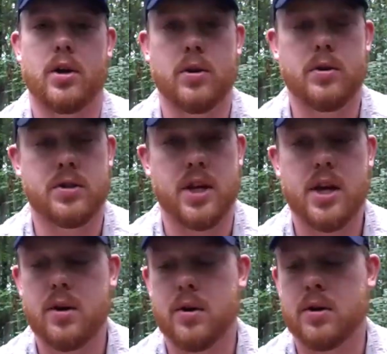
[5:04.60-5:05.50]
you lose the
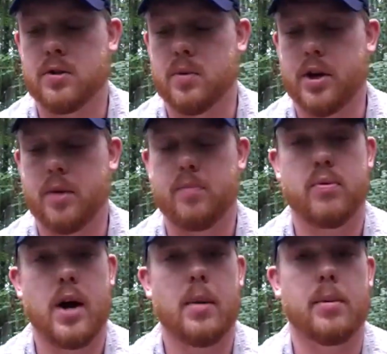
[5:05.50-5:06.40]
eels, well, you're
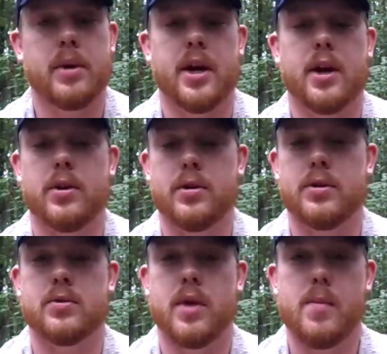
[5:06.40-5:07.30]
probably going to
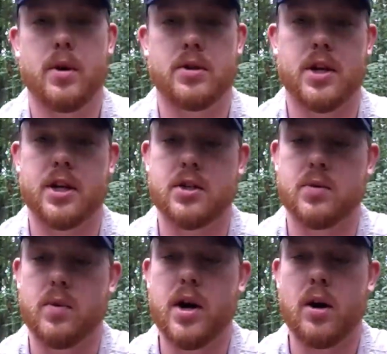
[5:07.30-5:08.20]
lose rainbow snakes
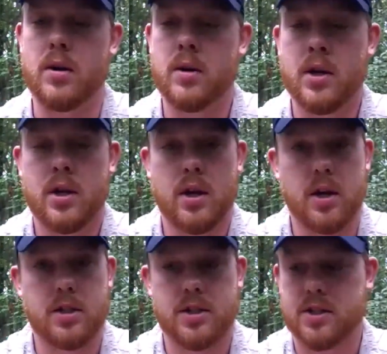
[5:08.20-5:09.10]
as well,
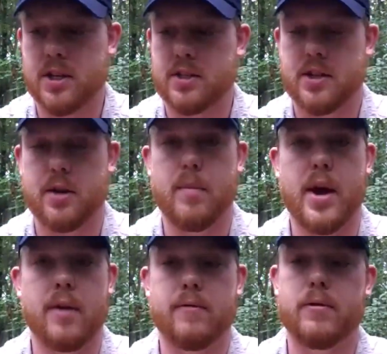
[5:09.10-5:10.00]
since that's their
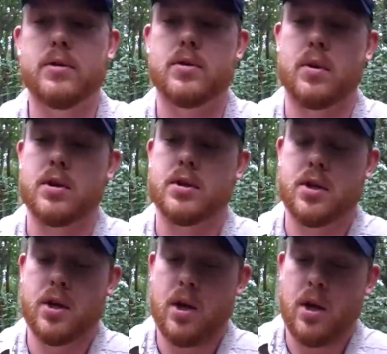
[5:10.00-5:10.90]
main food source.